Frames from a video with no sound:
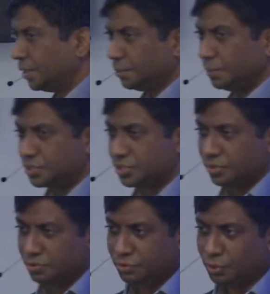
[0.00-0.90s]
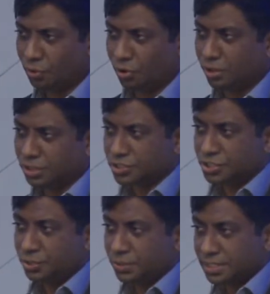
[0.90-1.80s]
we used to review all the
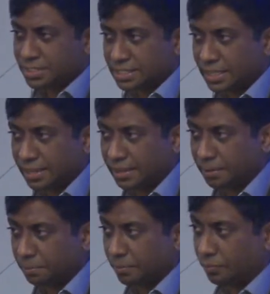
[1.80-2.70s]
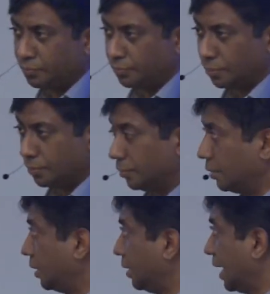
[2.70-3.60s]
students
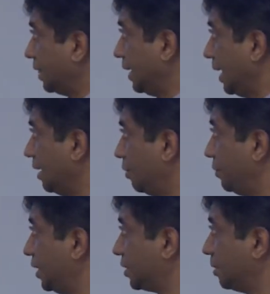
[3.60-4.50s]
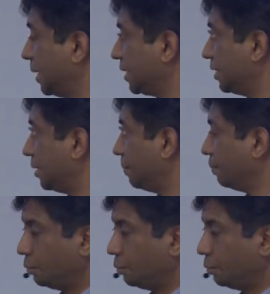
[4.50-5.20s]
at the end of each semester.